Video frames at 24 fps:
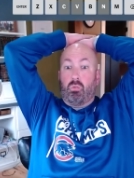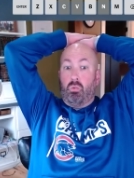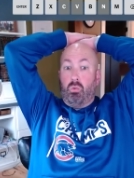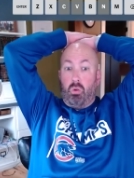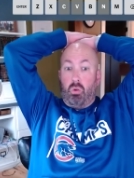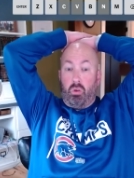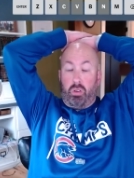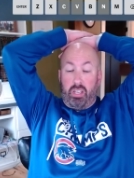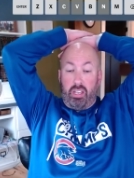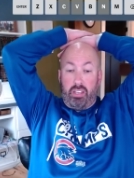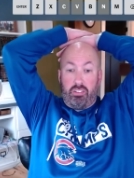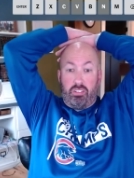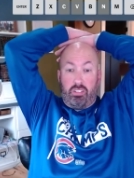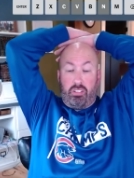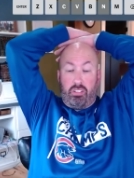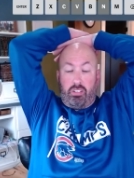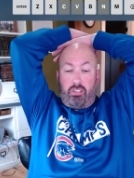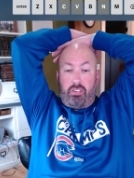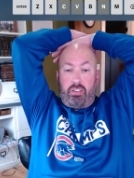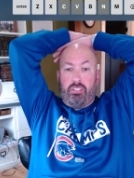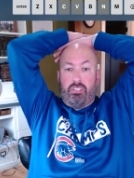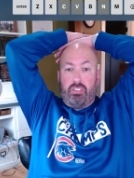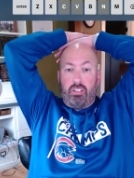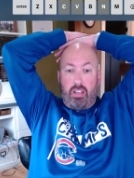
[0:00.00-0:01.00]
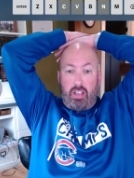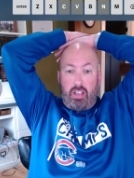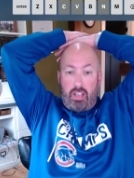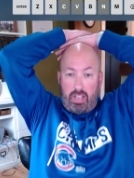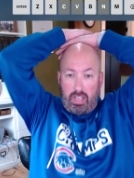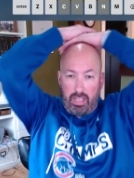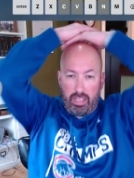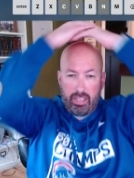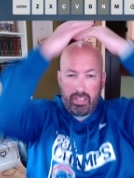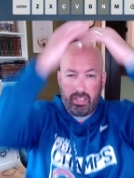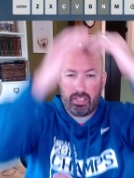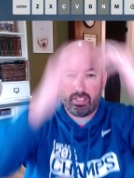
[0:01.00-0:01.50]
Ooh, okay, so there is an
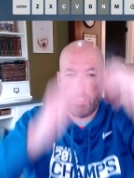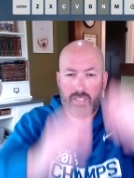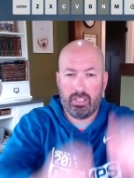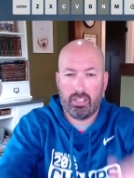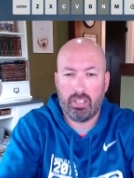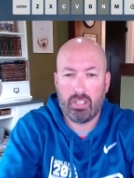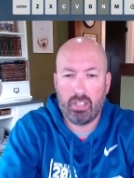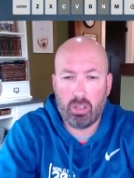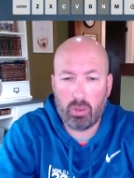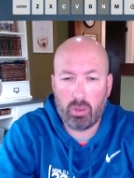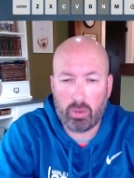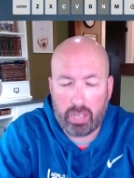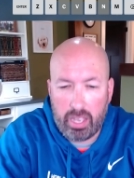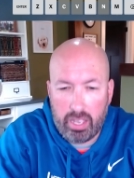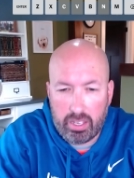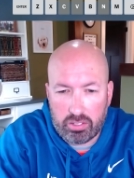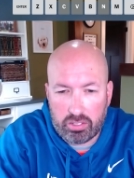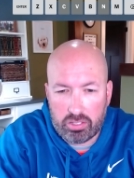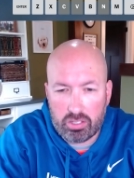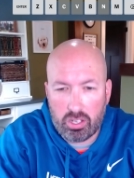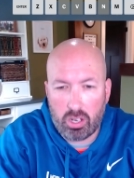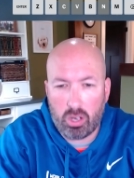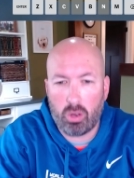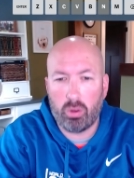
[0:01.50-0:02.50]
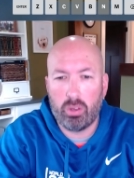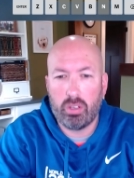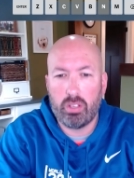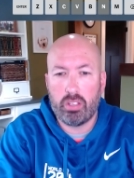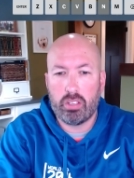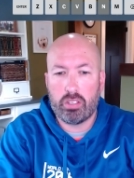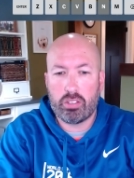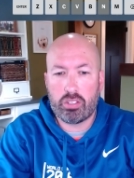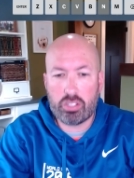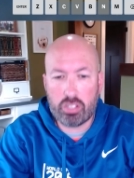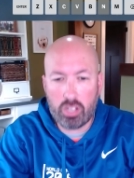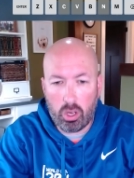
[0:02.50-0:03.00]
I. Okay, so,
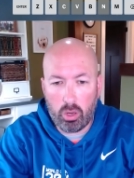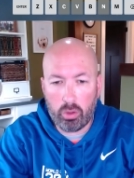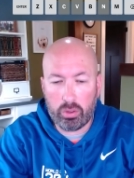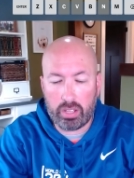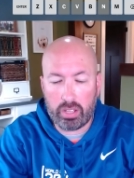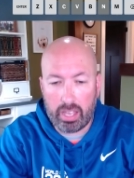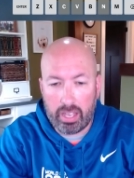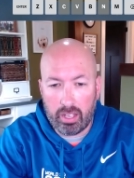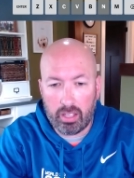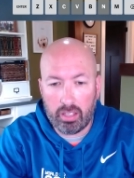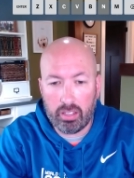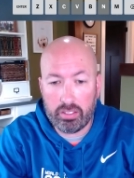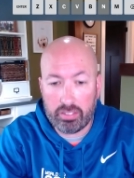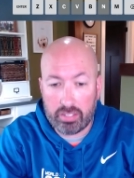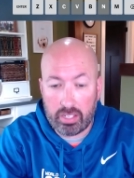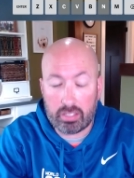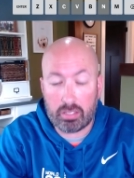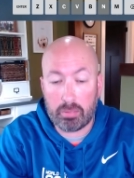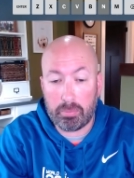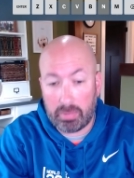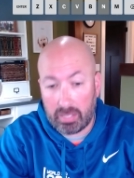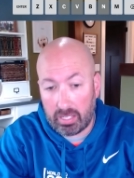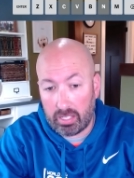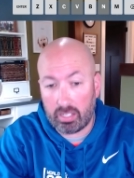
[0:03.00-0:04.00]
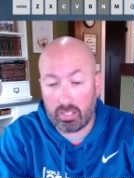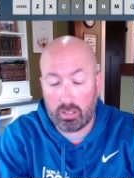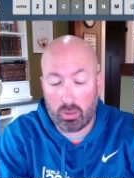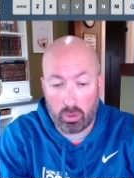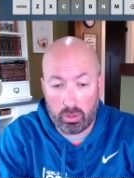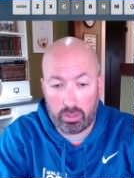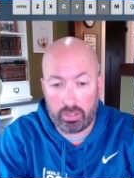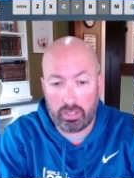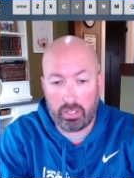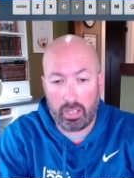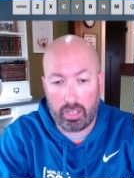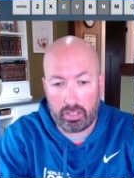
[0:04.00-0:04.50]
so the L is at the beginning
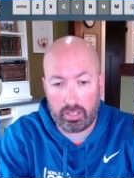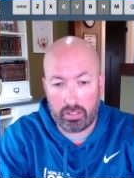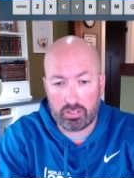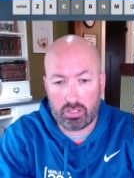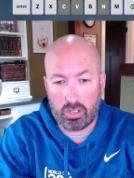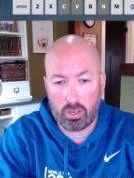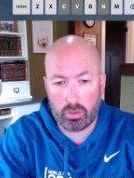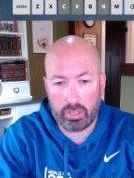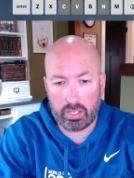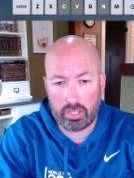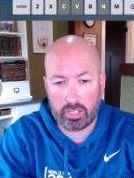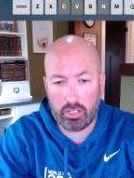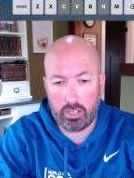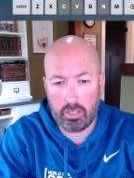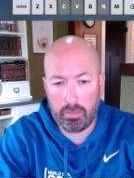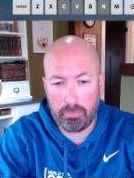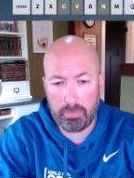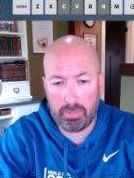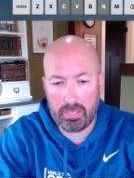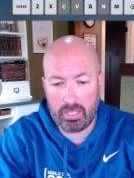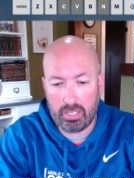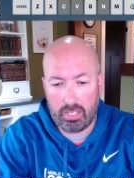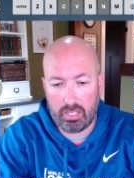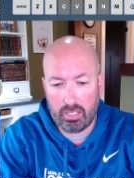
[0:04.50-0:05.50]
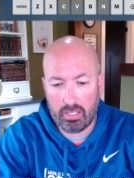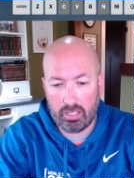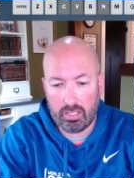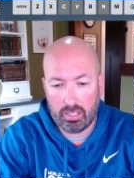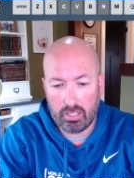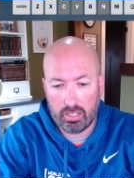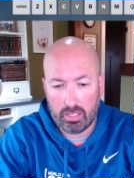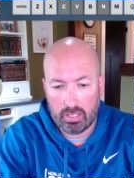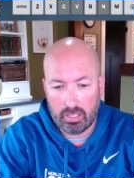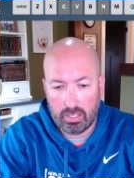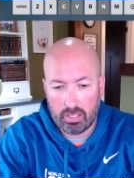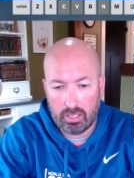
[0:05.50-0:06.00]
or the end. So it could be
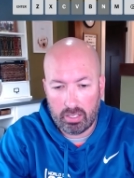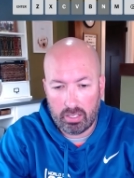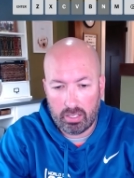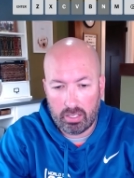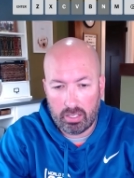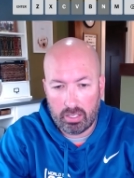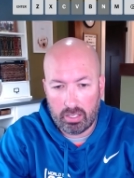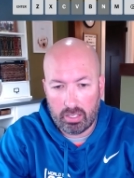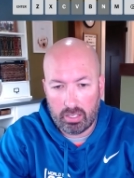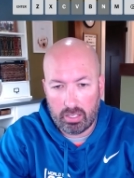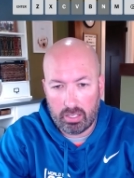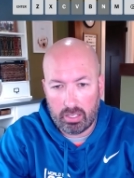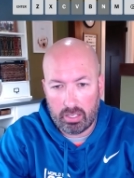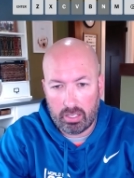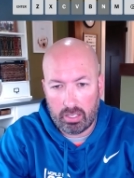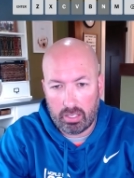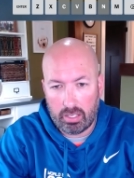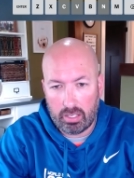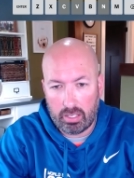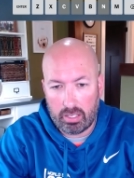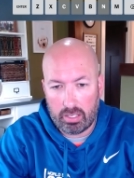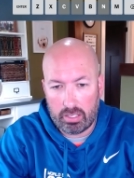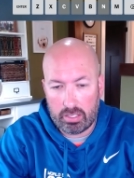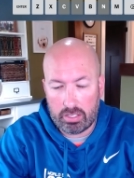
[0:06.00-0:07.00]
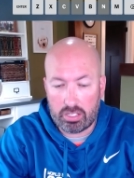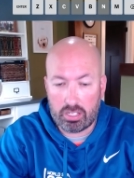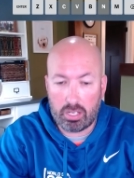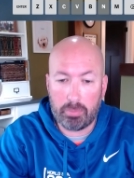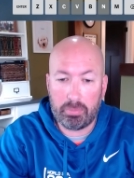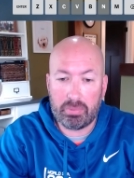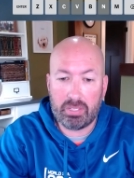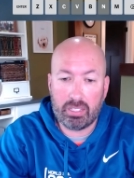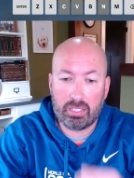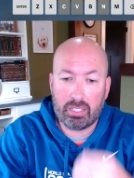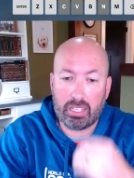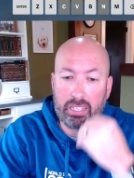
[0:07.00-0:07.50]

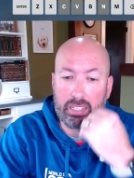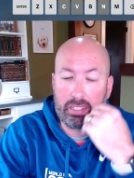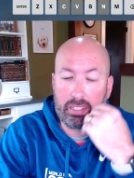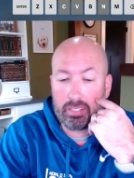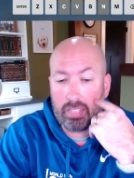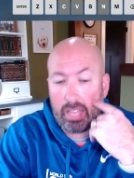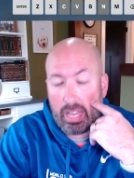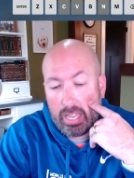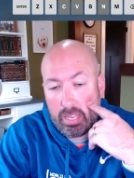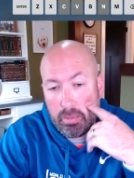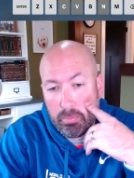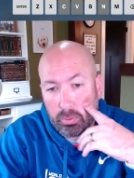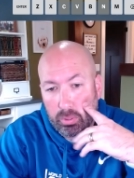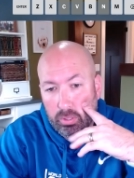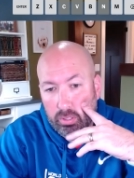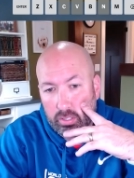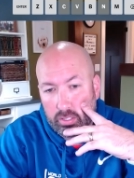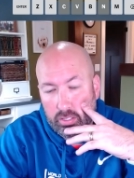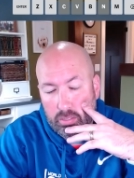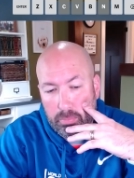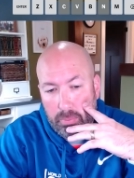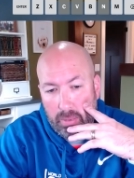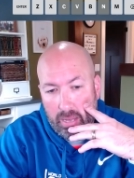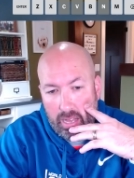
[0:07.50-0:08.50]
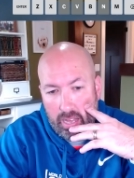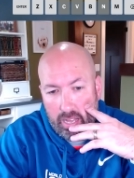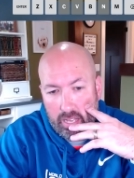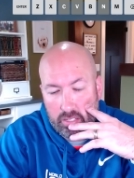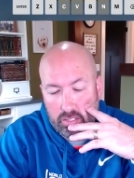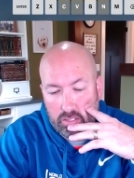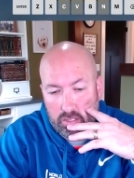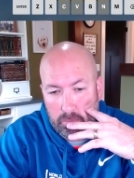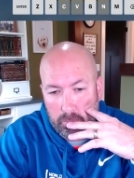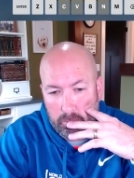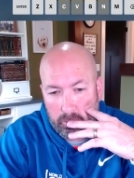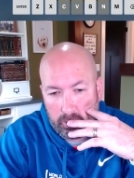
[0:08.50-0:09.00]
something like libel is
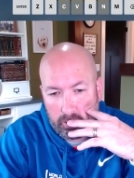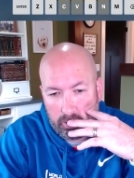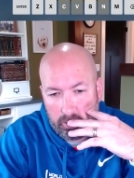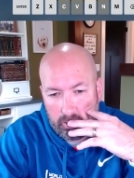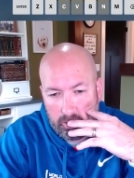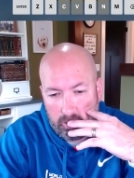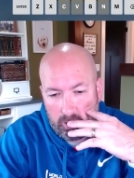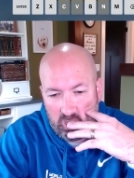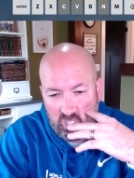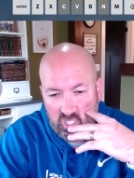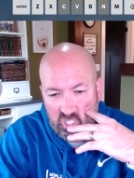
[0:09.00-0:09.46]
possible.